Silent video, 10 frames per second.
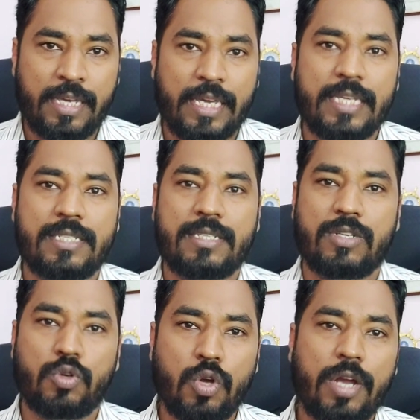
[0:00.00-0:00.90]
is
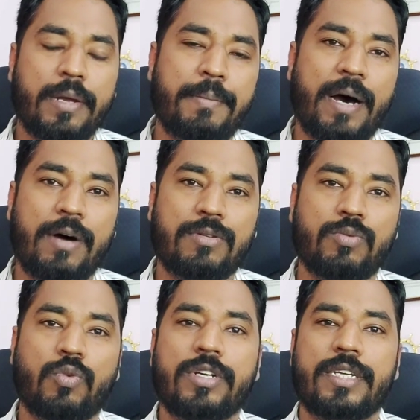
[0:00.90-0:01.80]
not about
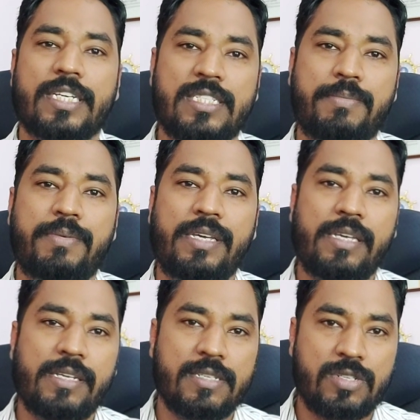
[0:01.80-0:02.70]
what
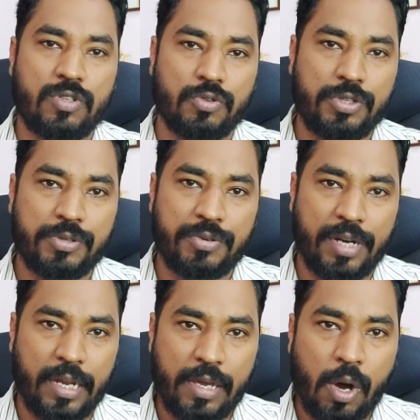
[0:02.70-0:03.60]
experience do you
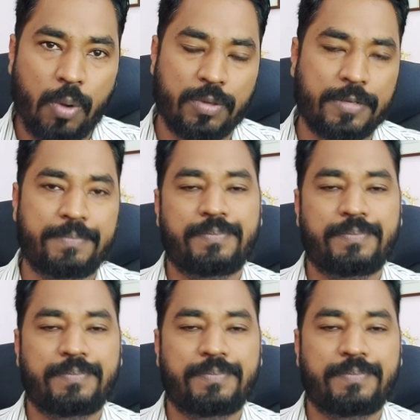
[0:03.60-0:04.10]
really hold.